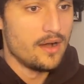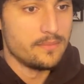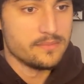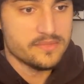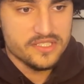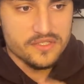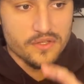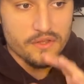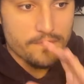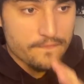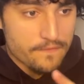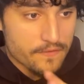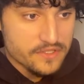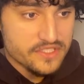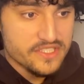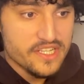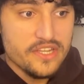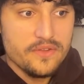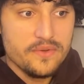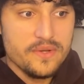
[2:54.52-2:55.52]
So the
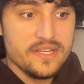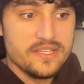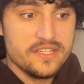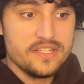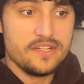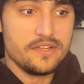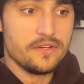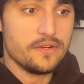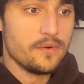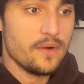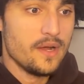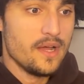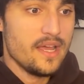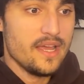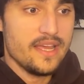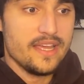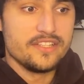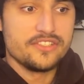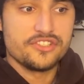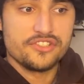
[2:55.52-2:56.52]
first thing you need to do
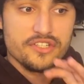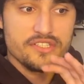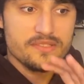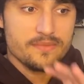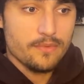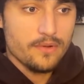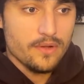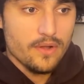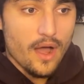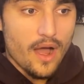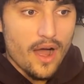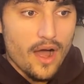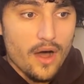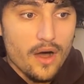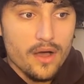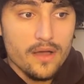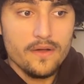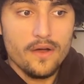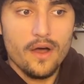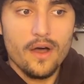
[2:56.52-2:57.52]
is just
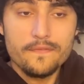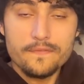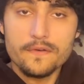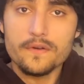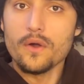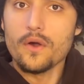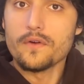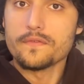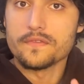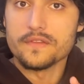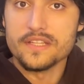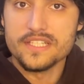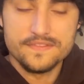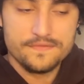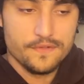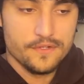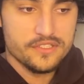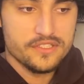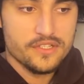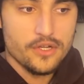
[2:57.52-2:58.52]
hover over this
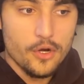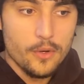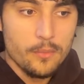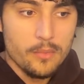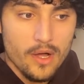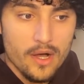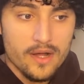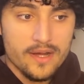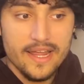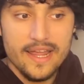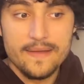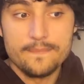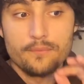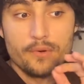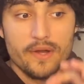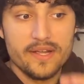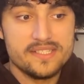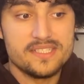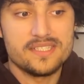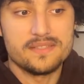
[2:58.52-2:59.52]
first code block and
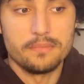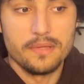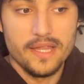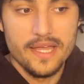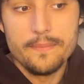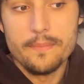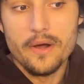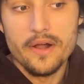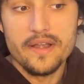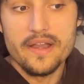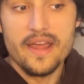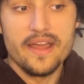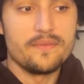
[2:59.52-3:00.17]
press the play button.